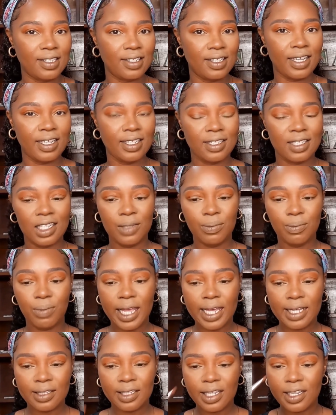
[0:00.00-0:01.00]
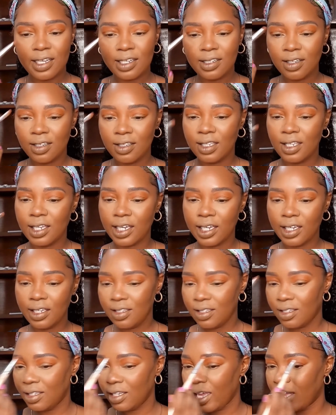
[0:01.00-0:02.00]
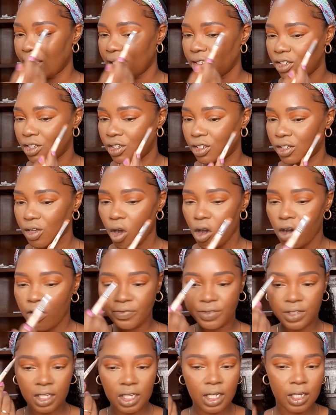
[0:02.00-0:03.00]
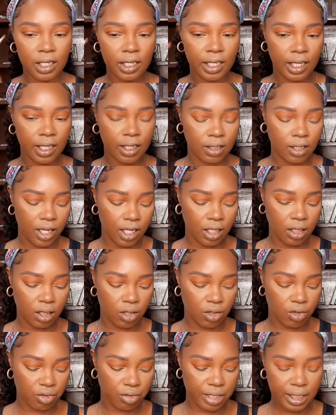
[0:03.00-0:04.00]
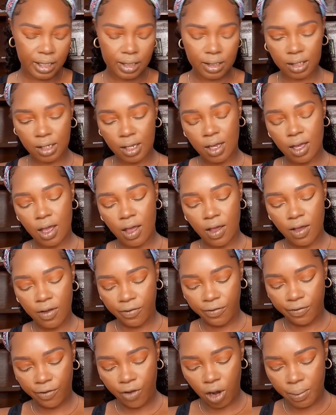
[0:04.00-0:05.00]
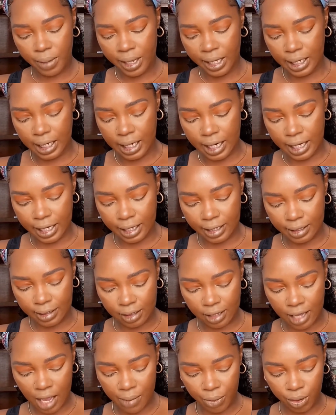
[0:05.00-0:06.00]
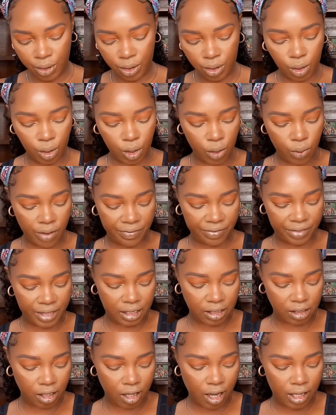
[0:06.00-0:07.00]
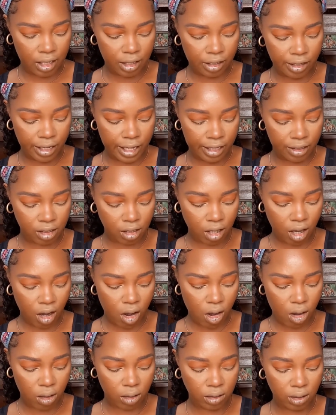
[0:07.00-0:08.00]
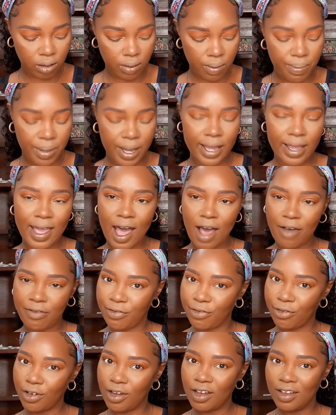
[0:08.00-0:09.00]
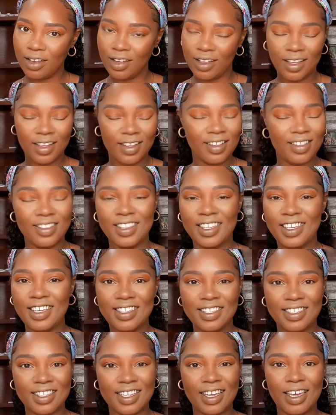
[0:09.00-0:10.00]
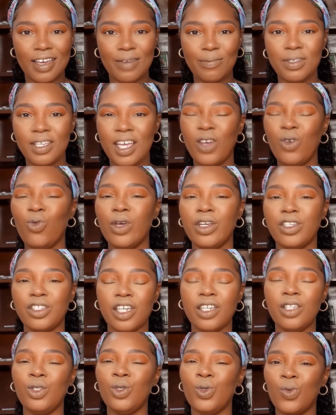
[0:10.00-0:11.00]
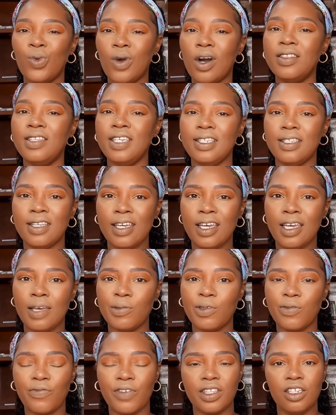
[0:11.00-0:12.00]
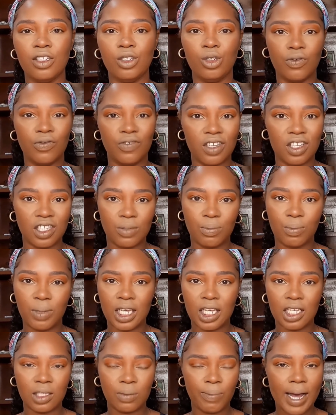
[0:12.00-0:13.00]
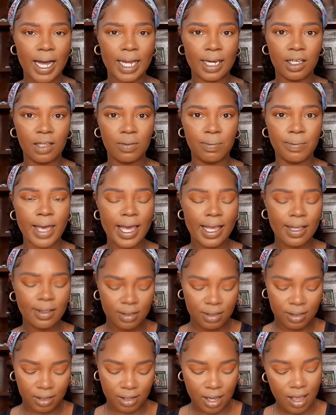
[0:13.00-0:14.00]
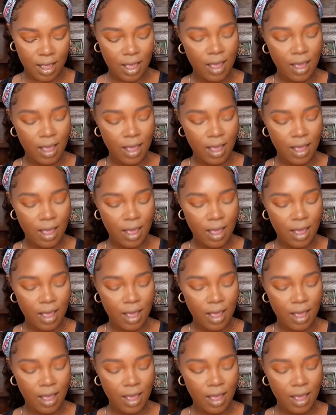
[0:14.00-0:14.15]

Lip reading: nicely blended, nice and soft looking in the crease. For my lid, I'm going to go in with this color. It's called Biafra. These names, I wish I knew what the names for the Juvia's Place palette meant,